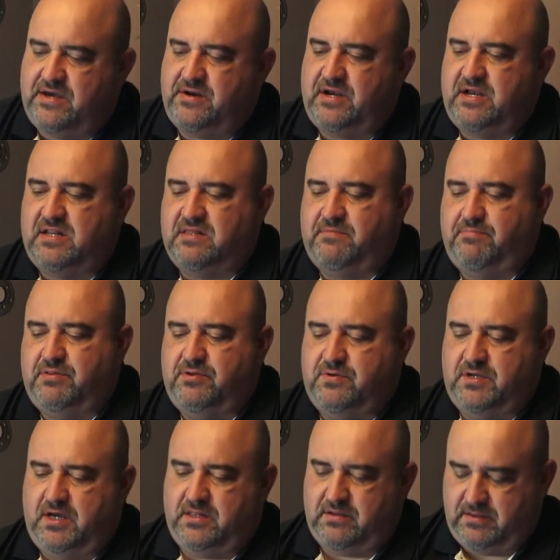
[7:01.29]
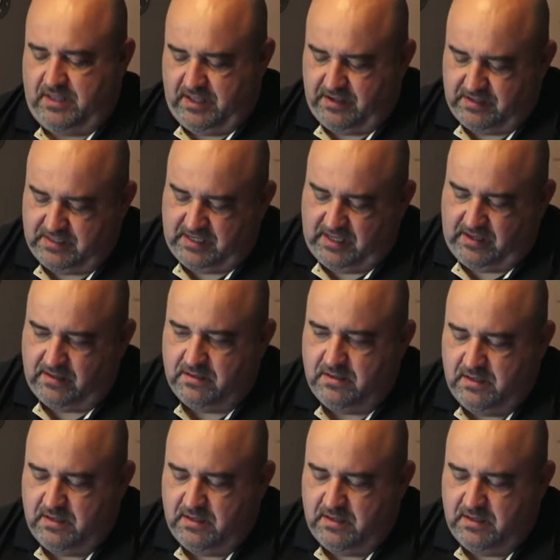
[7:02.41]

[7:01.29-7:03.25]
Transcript: out any of the blue color that you see.